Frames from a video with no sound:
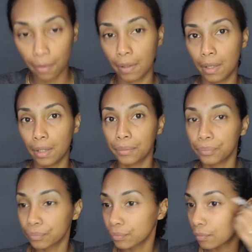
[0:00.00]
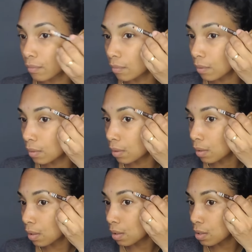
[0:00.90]
Good.
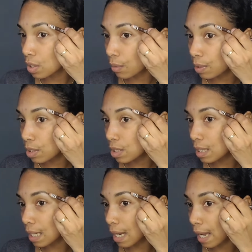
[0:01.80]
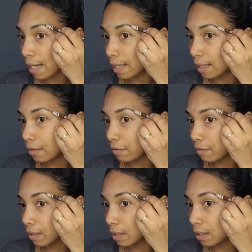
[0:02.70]
So we're just lightly
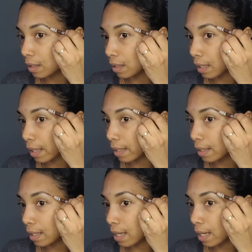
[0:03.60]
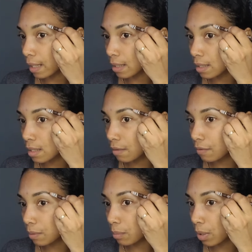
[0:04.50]
filling in like the ends of
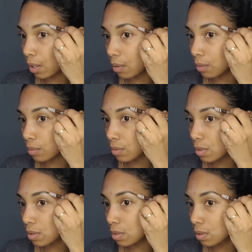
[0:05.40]
the brows.